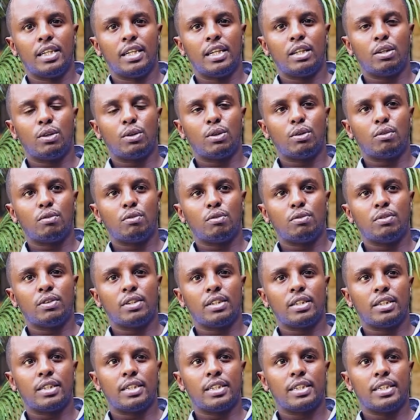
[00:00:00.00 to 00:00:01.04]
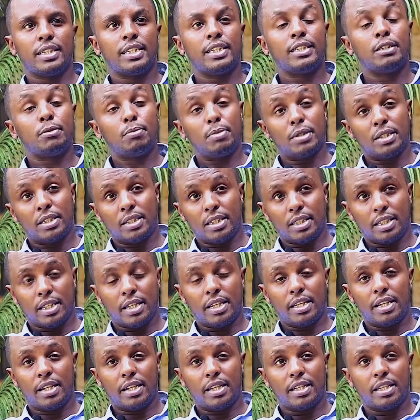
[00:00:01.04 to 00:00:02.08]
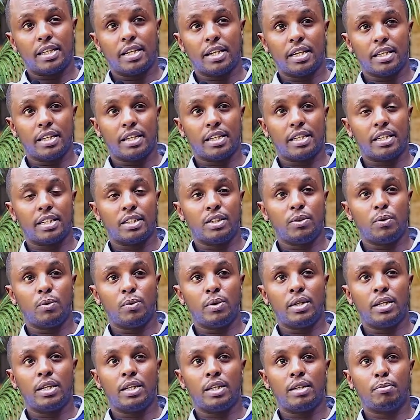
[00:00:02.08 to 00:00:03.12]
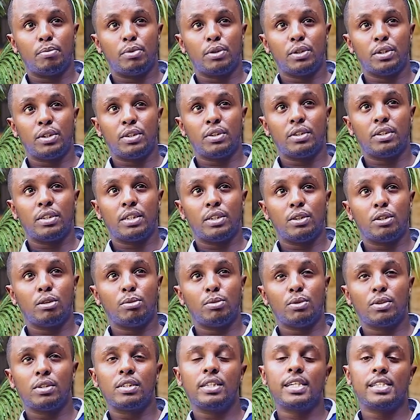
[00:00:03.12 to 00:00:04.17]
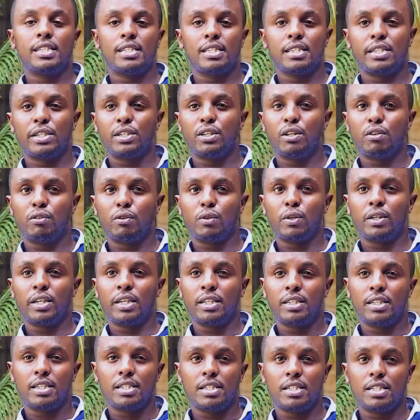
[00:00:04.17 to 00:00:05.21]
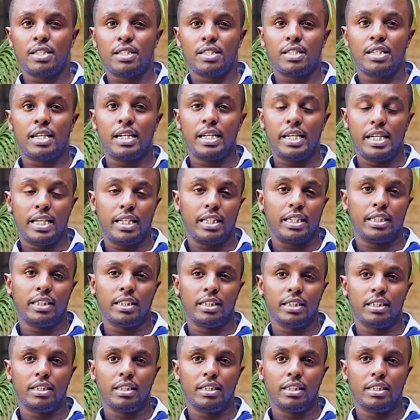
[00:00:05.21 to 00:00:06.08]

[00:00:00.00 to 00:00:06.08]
a lot of, uh, especially here in Kenya, we are producing almost 93 of our energy is clean